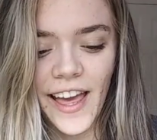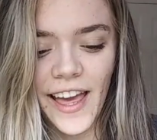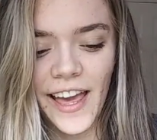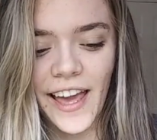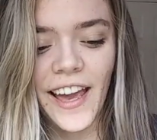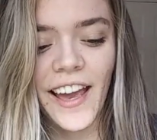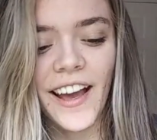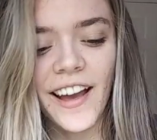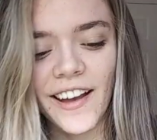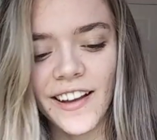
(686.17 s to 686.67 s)

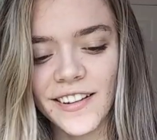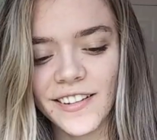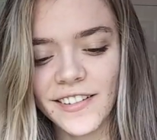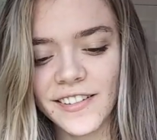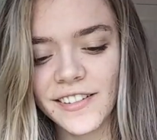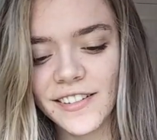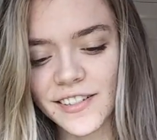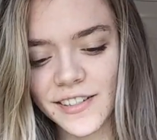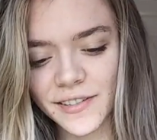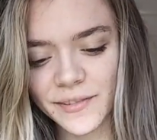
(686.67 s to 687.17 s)

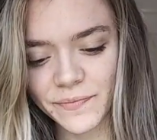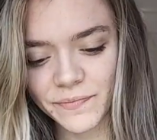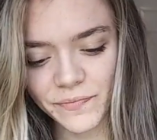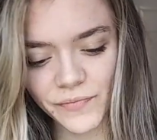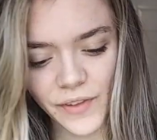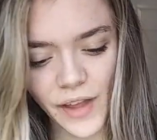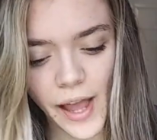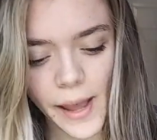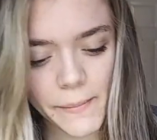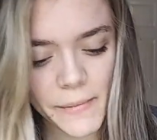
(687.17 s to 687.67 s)
and
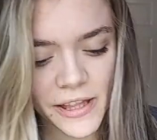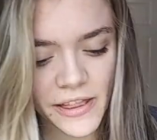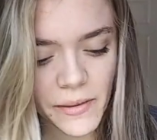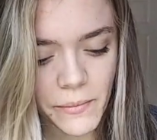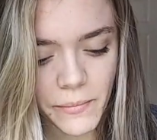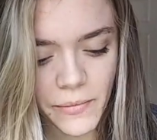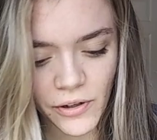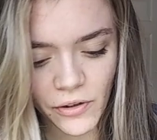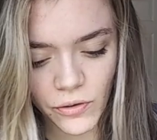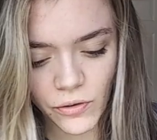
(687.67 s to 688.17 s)
I'm in the
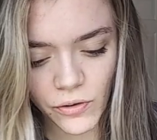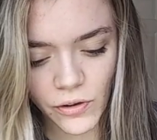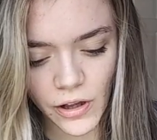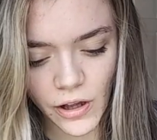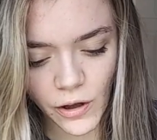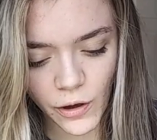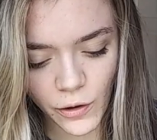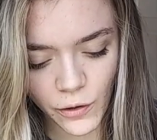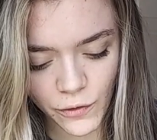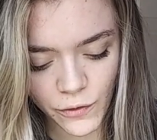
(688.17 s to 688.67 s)
middle
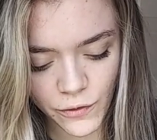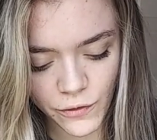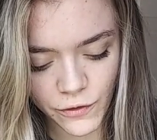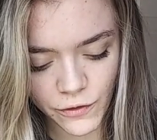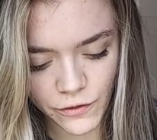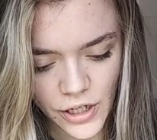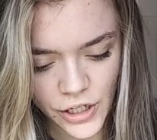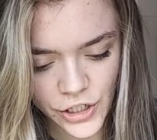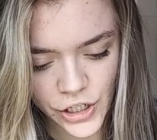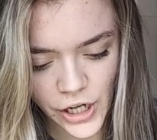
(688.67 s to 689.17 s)

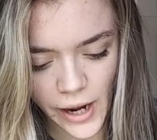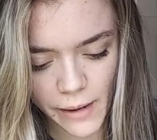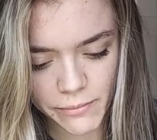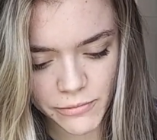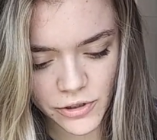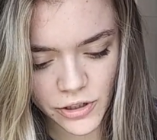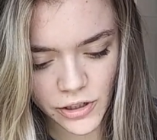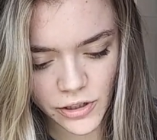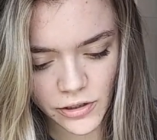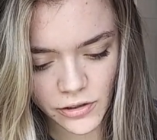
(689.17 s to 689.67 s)
of a
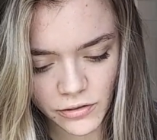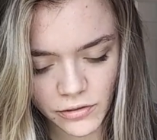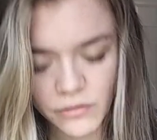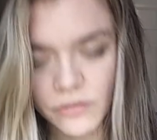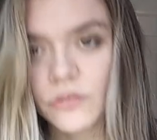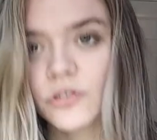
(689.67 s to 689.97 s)
chapter,